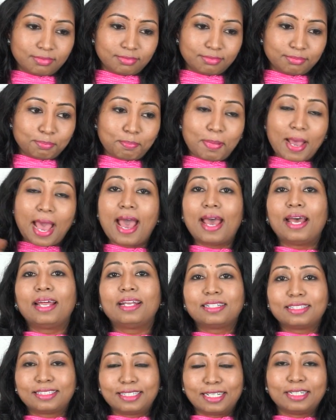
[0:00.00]

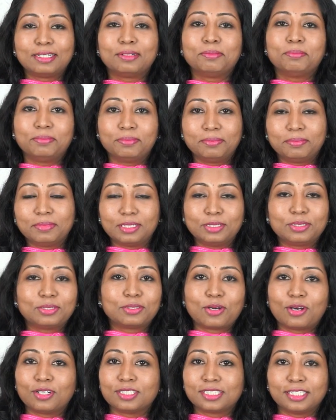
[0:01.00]
bad
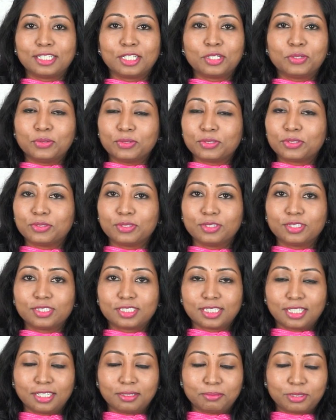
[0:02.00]
than cause any good to your
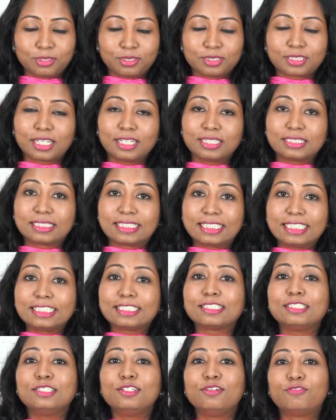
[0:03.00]
child, because
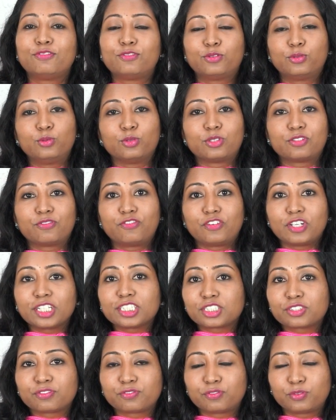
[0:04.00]
seasonal fruits,
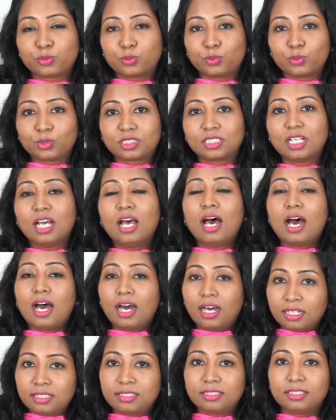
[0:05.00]
fresh fruits
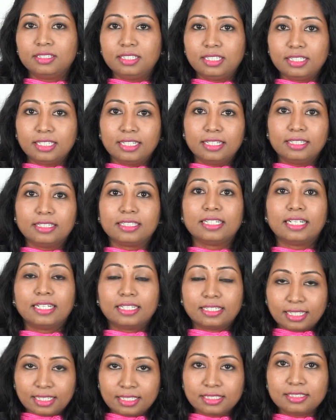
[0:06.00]
are really healthy,
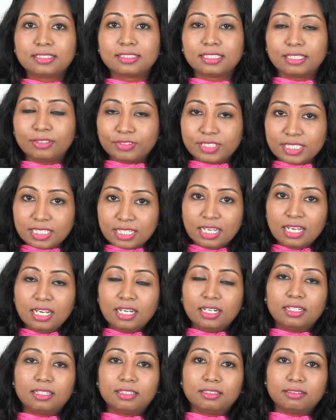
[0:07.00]
and hence even
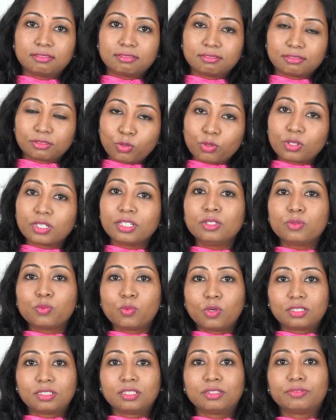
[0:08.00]
coconut
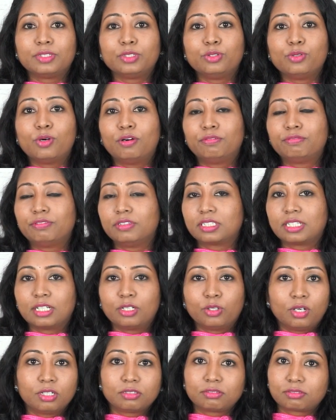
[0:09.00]
water when you offer
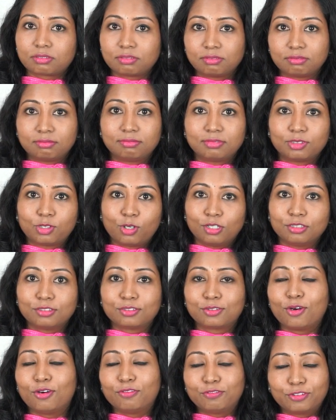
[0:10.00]
cannot
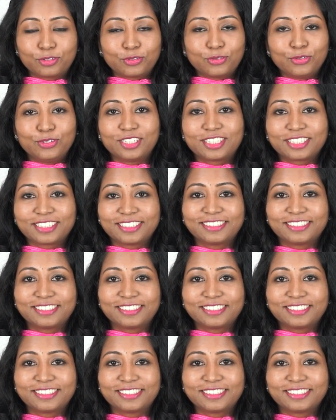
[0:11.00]
cause cough or cold.